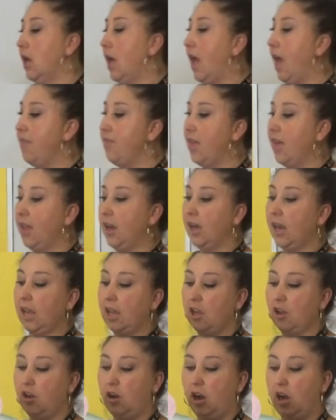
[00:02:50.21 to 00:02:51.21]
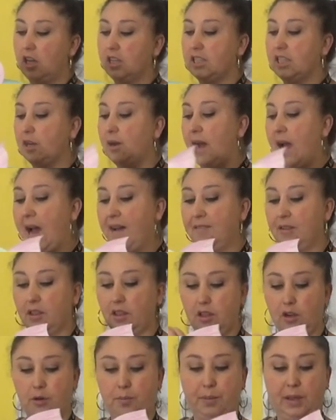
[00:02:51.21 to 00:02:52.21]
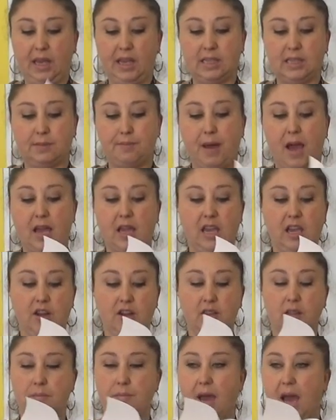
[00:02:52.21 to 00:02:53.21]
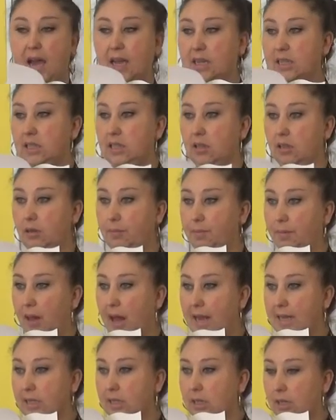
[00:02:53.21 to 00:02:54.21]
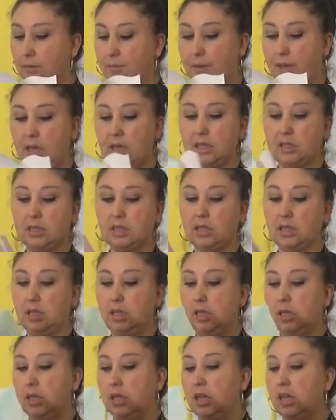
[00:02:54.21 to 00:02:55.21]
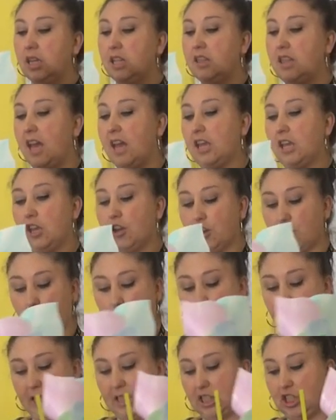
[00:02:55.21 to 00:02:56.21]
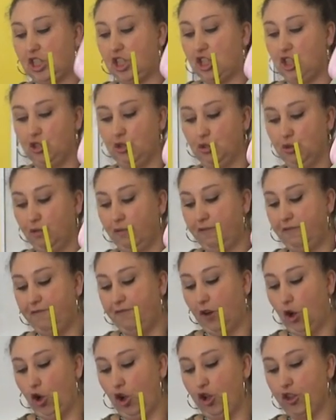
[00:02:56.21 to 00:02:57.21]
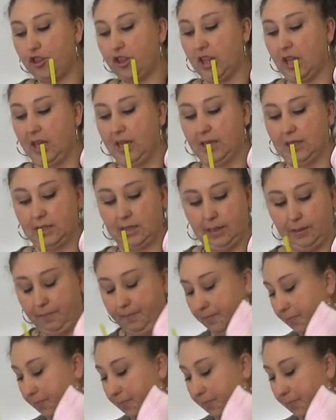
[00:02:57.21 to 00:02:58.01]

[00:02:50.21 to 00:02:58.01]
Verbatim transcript: And then you'll also have a little piece back here in the back. It's a little plastic piece that you're going to fold these